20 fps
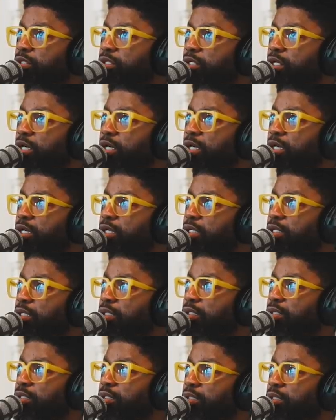uh,
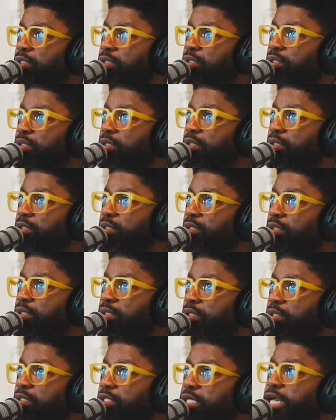
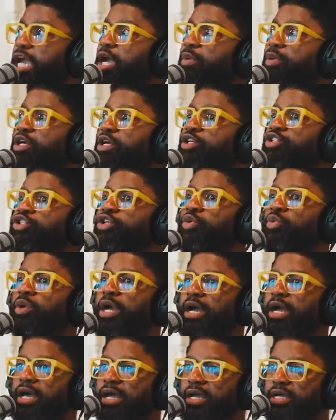
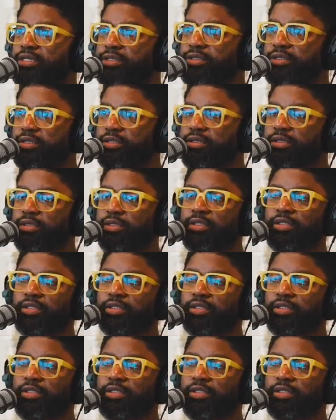caricaturized.